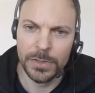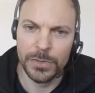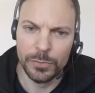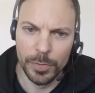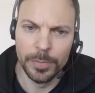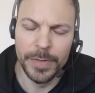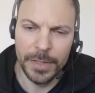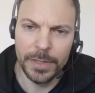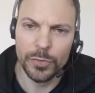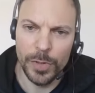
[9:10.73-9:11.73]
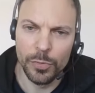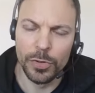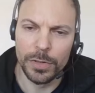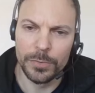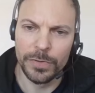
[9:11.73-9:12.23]
you will be
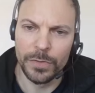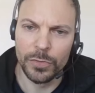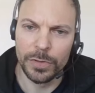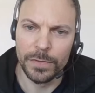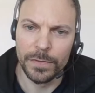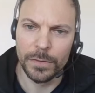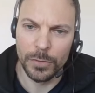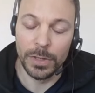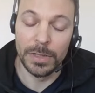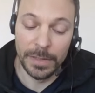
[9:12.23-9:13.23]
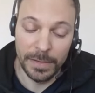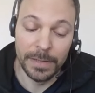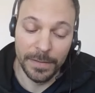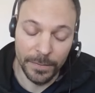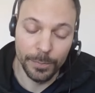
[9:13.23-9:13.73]
rewarded with tokens, or in,
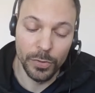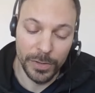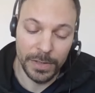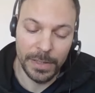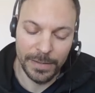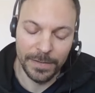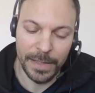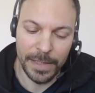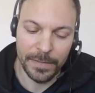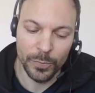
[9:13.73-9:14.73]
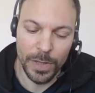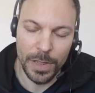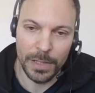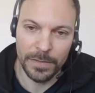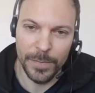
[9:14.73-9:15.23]
in this point, in this case, with
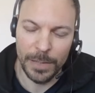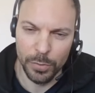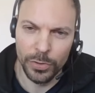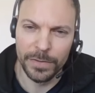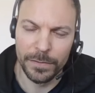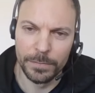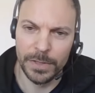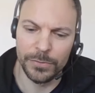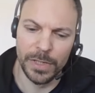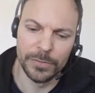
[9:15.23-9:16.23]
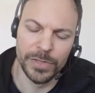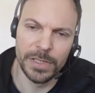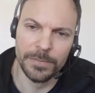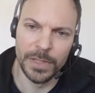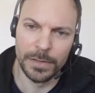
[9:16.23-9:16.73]
uh, smart points, but you can
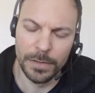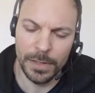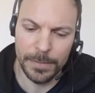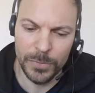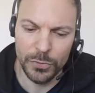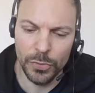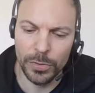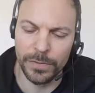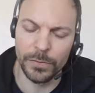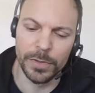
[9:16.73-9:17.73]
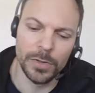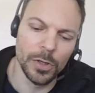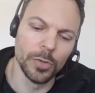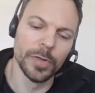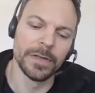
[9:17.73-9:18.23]
redeem them to tokens. So you're
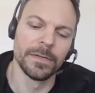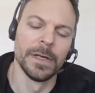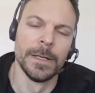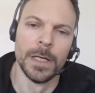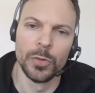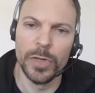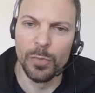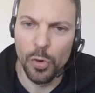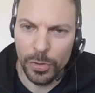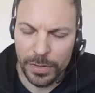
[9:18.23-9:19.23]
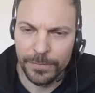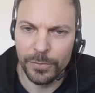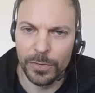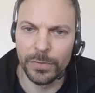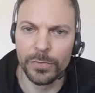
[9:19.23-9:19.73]
always rewarded
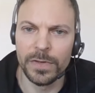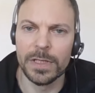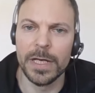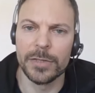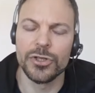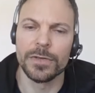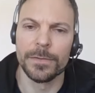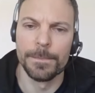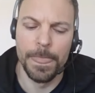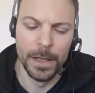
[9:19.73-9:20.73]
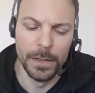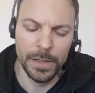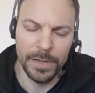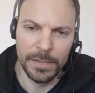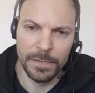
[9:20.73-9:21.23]
for those interactions.
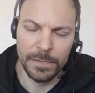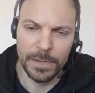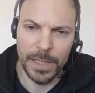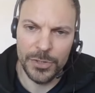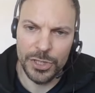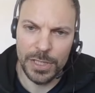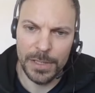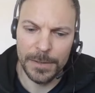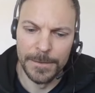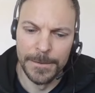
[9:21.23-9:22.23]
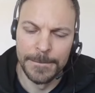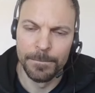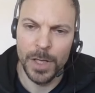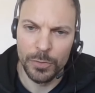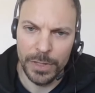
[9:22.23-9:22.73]
And that is, in the nutshell,
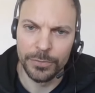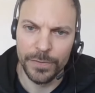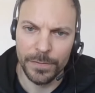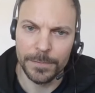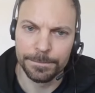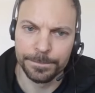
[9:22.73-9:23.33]
our ecosystem.